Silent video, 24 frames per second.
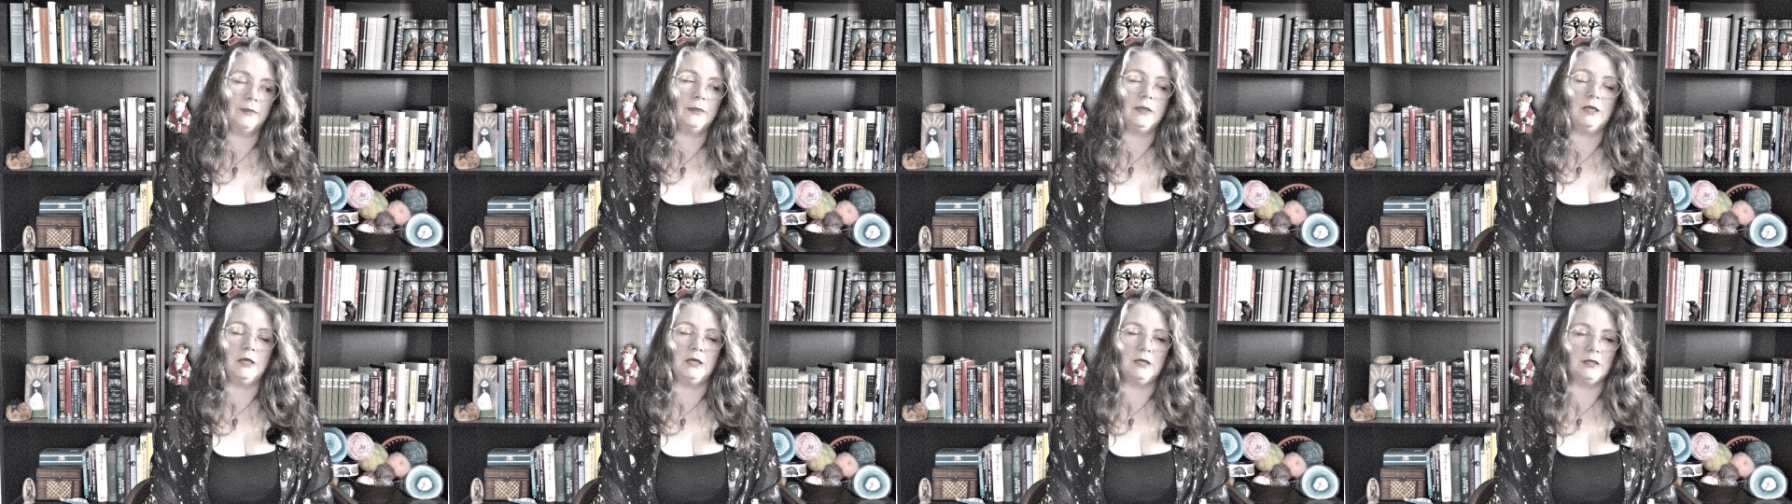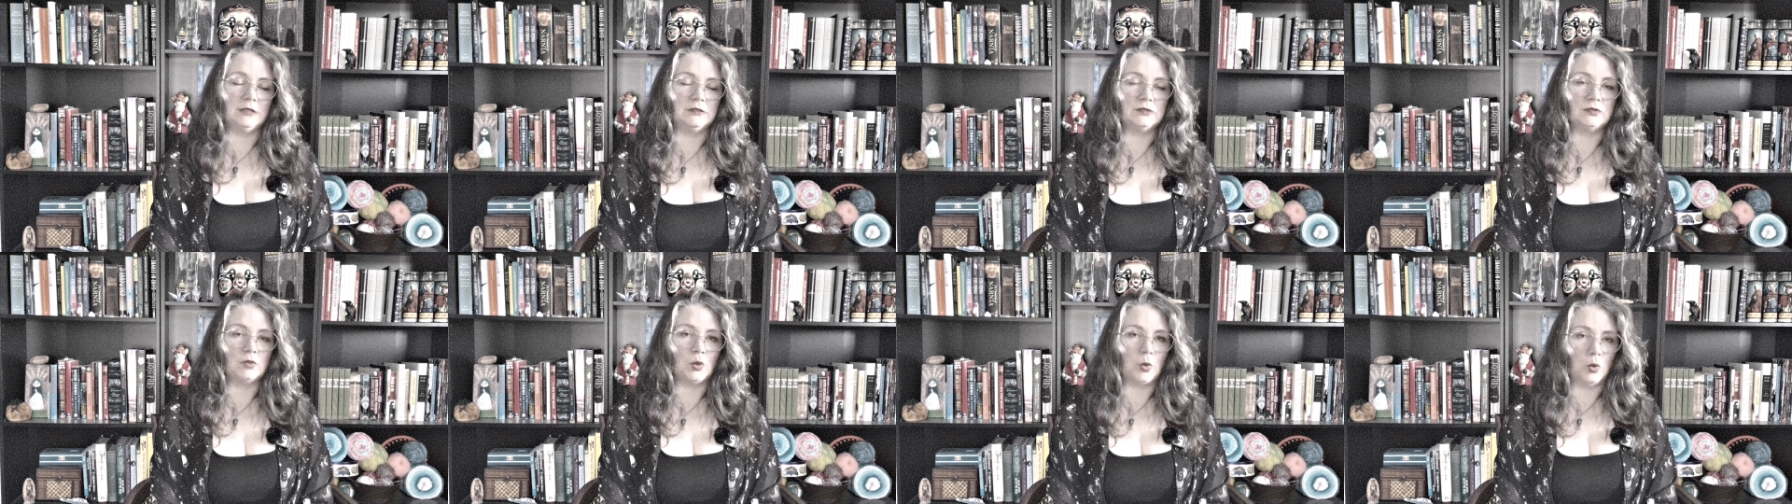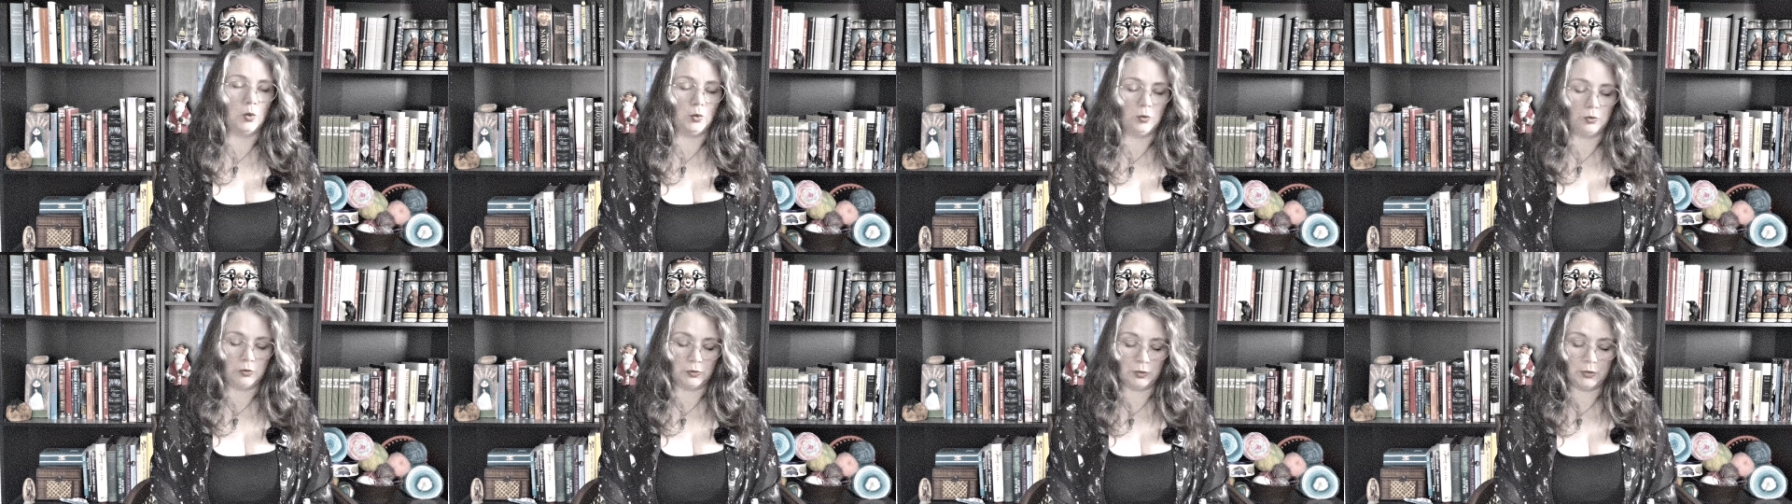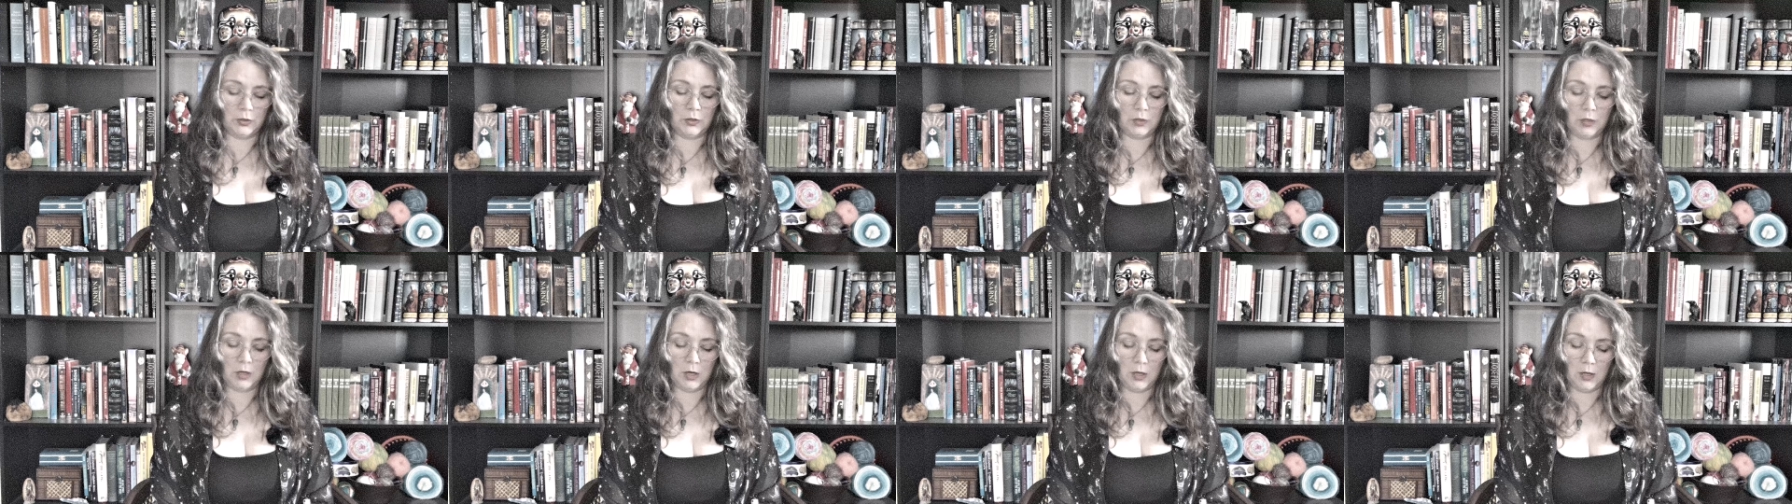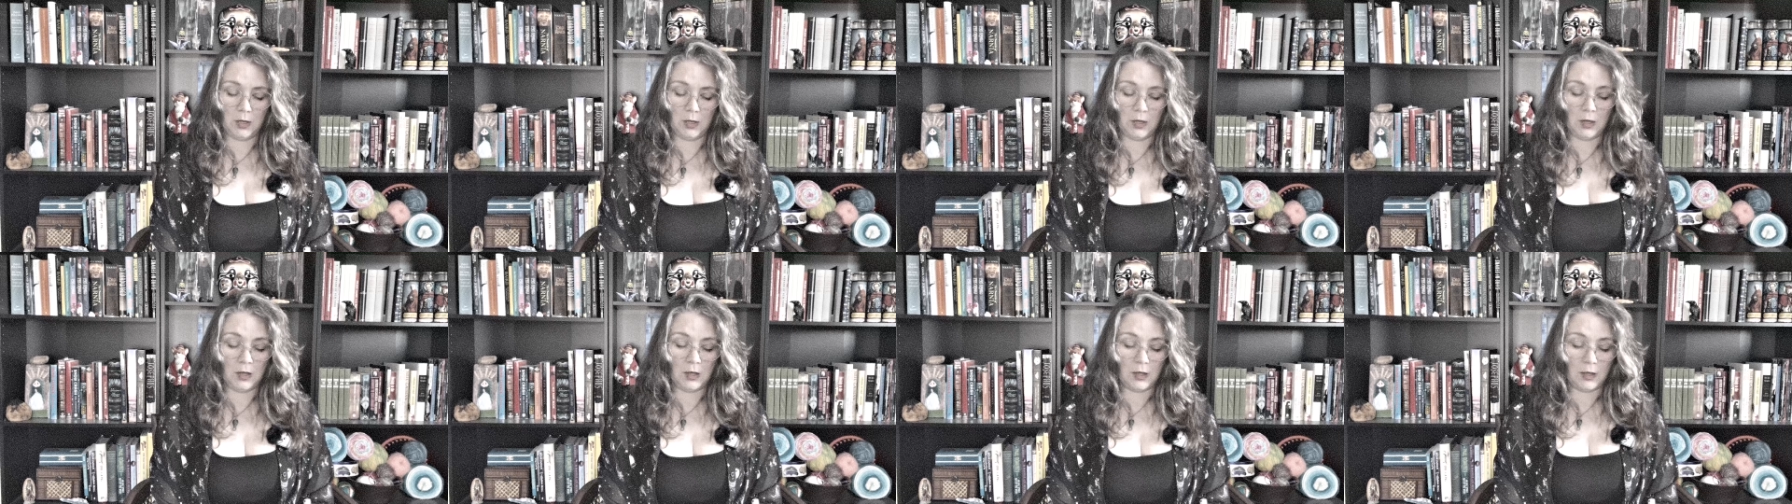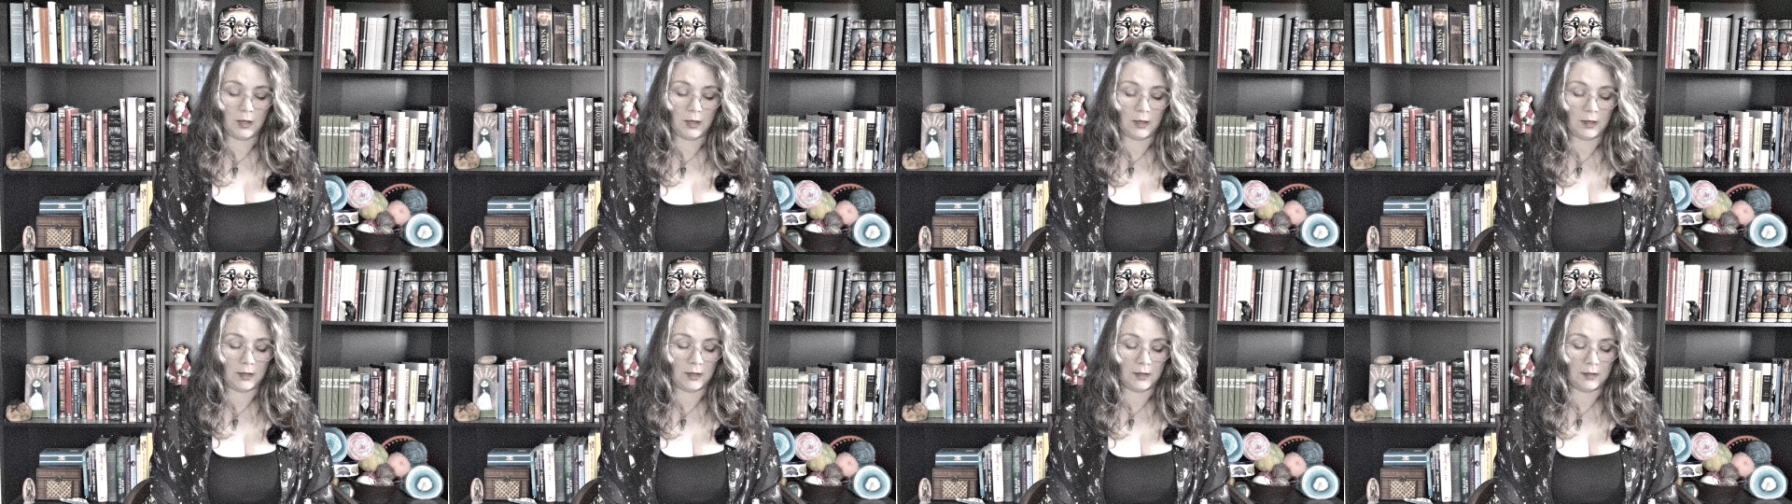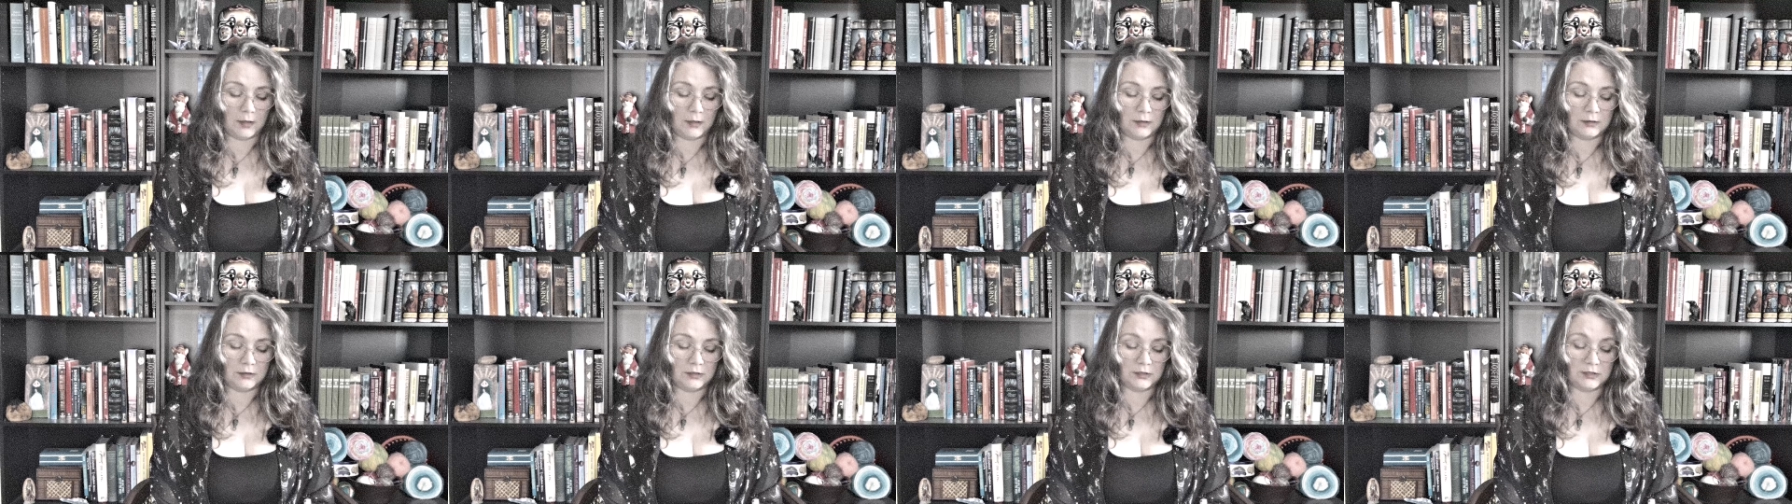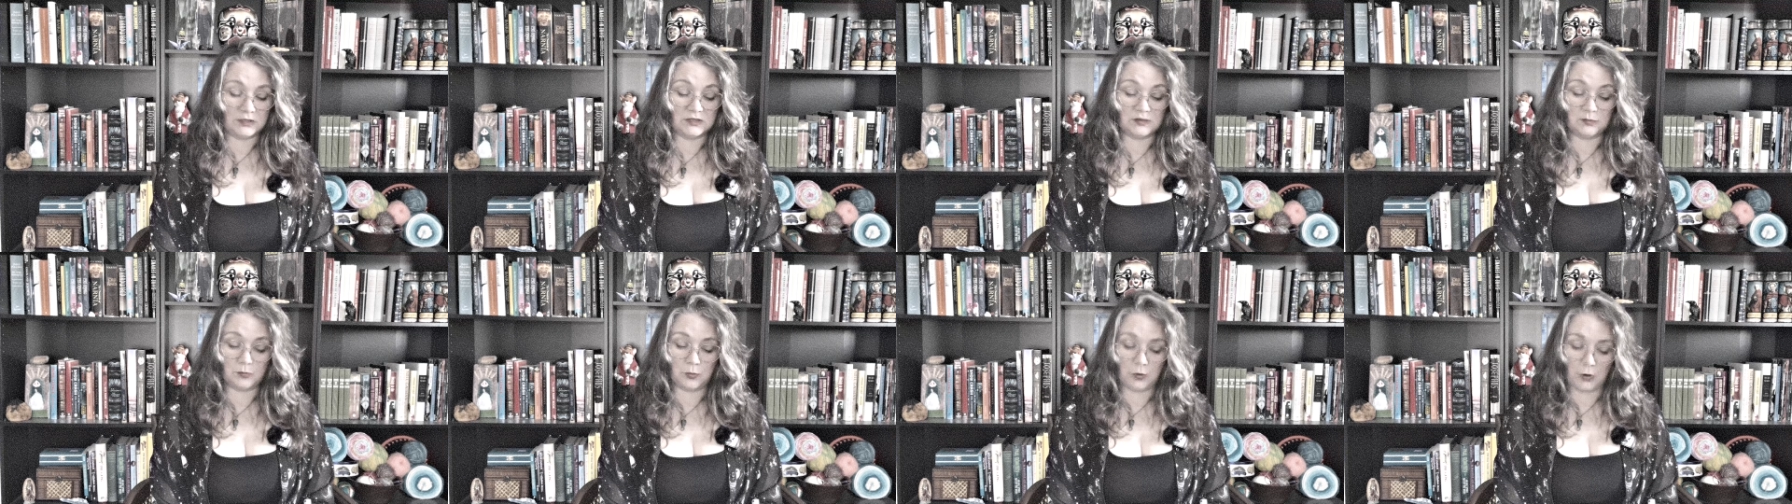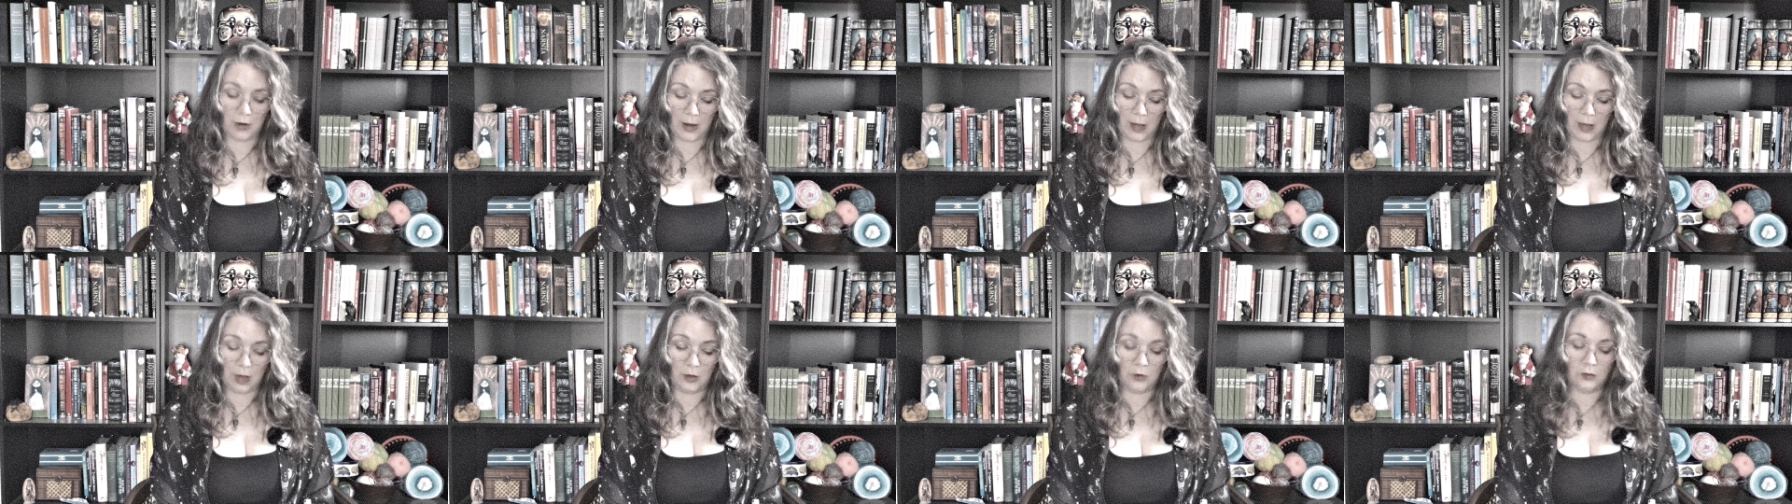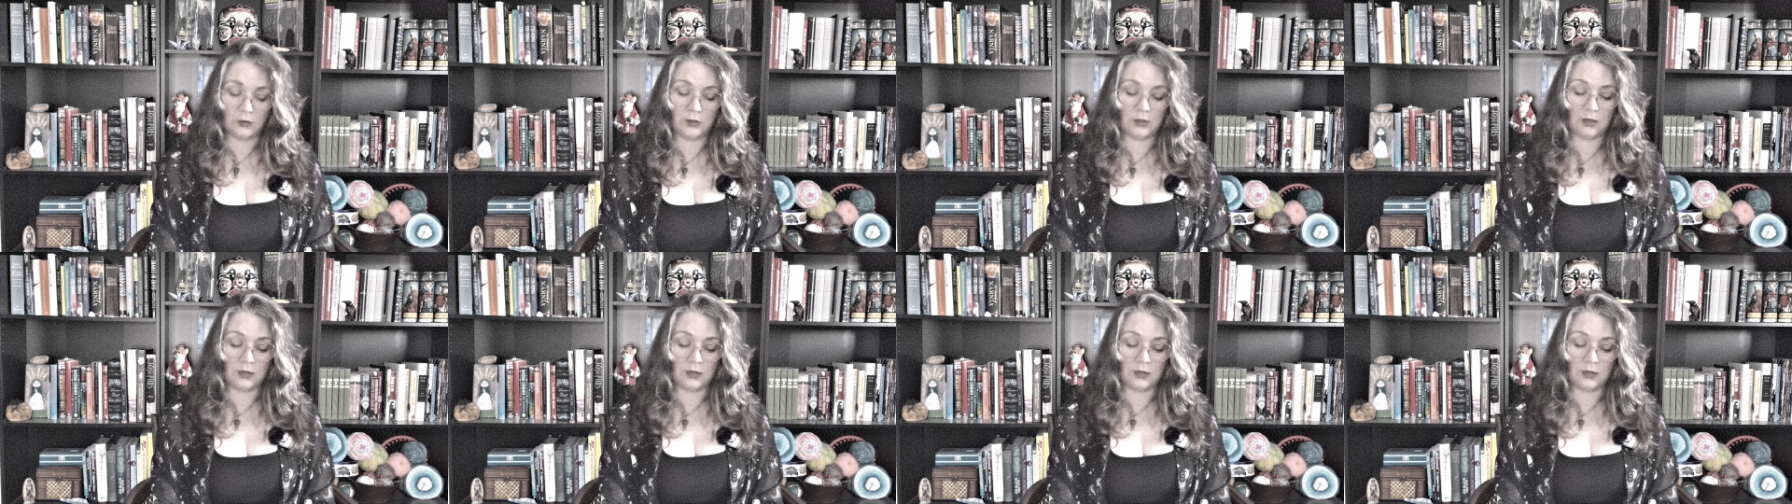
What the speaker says: He's older, and he's proud,